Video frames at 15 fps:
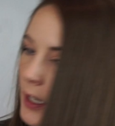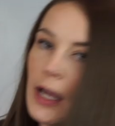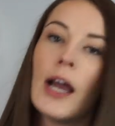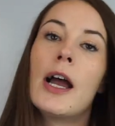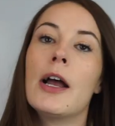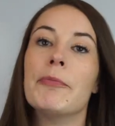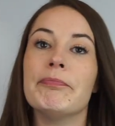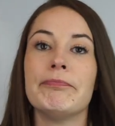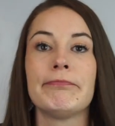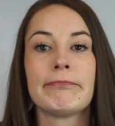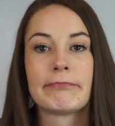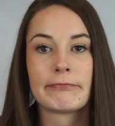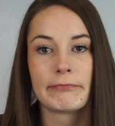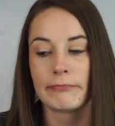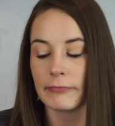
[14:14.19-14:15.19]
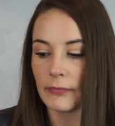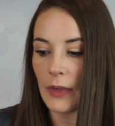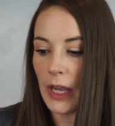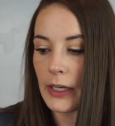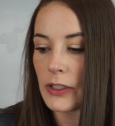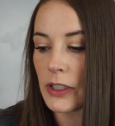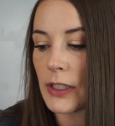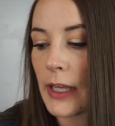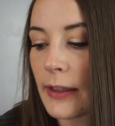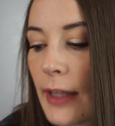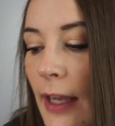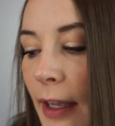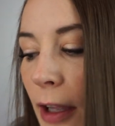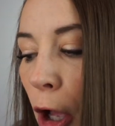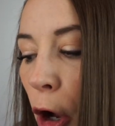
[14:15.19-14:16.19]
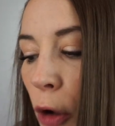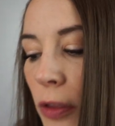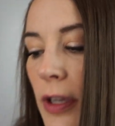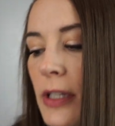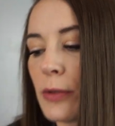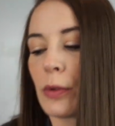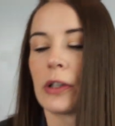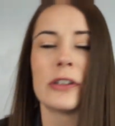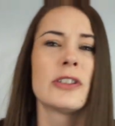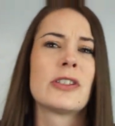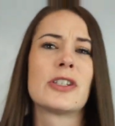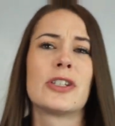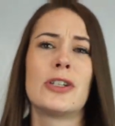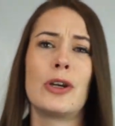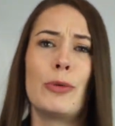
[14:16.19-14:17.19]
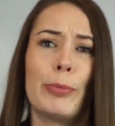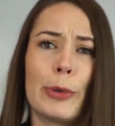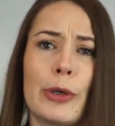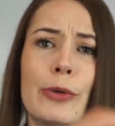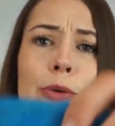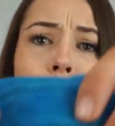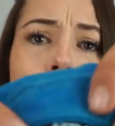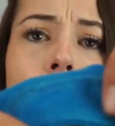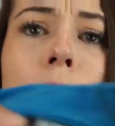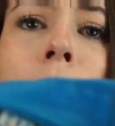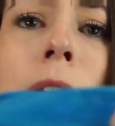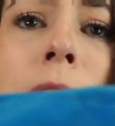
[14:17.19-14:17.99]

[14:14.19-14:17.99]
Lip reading: I just like that. Oh, these were super cool.